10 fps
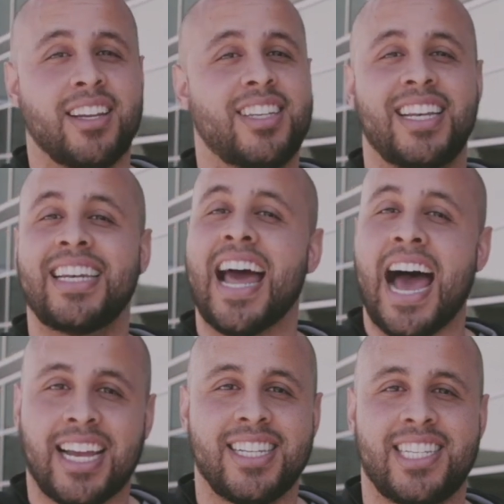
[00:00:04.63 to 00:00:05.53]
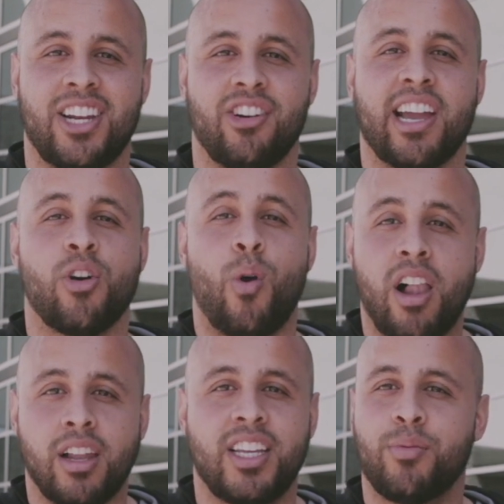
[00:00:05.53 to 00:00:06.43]
did not consider
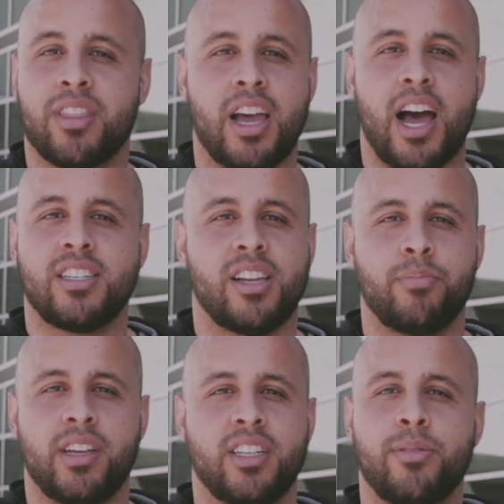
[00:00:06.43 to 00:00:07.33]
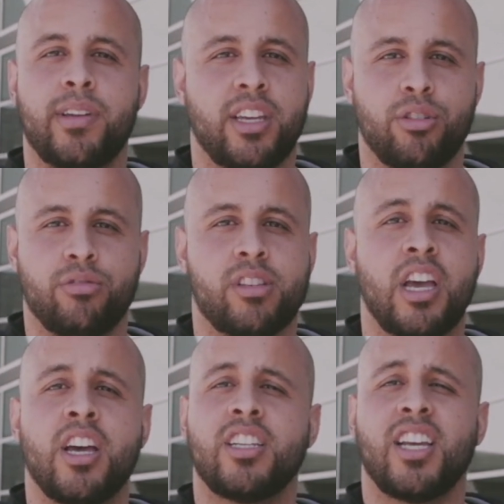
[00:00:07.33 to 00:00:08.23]
equality with God something to be used
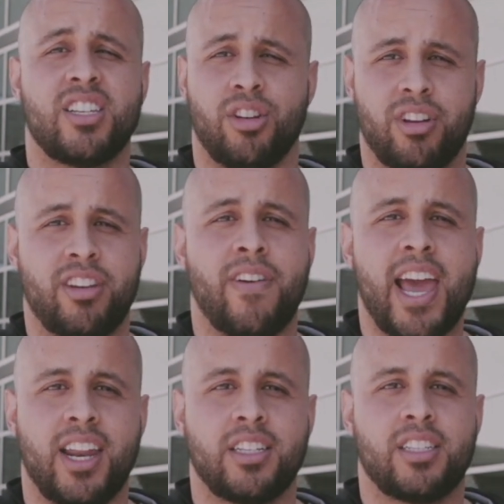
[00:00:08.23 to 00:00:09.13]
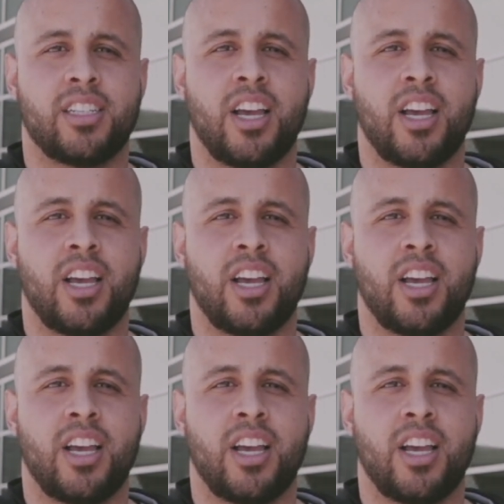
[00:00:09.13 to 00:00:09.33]
to his own advantage.